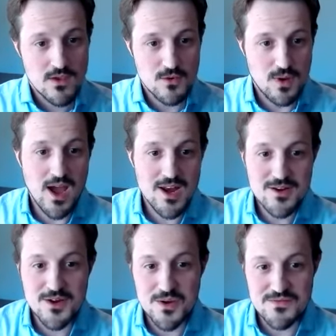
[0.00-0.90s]
So I
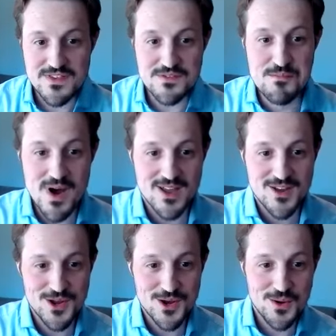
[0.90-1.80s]
don't know if it's
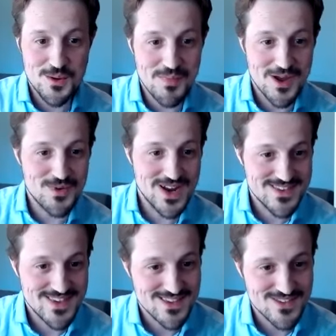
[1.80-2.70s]
my
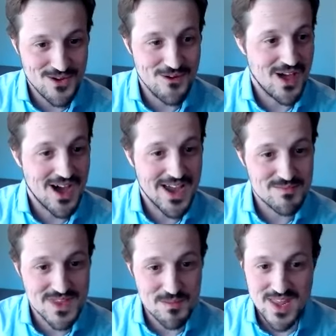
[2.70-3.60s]
ratings on
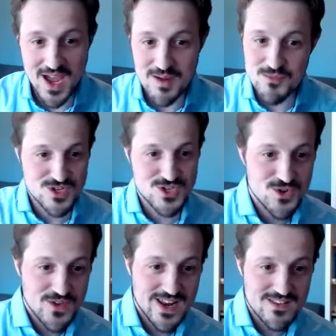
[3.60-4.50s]
IMDb. I'm not
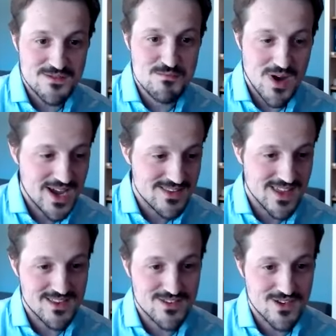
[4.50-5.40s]
sure that it's my
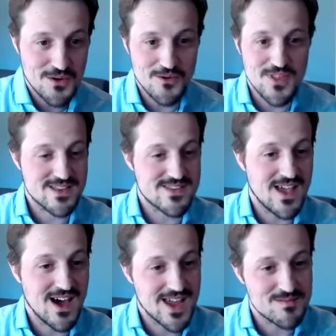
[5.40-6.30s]
data or that it's
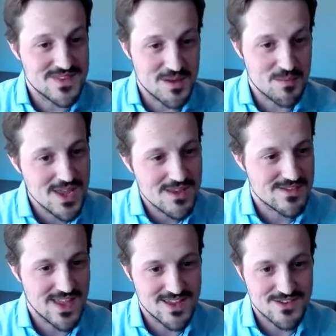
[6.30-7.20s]

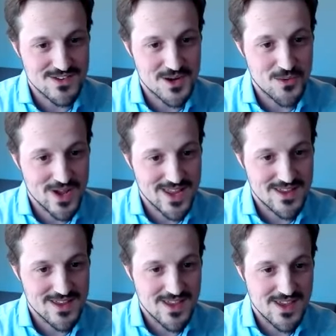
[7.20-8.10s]
IMDb's data in a way.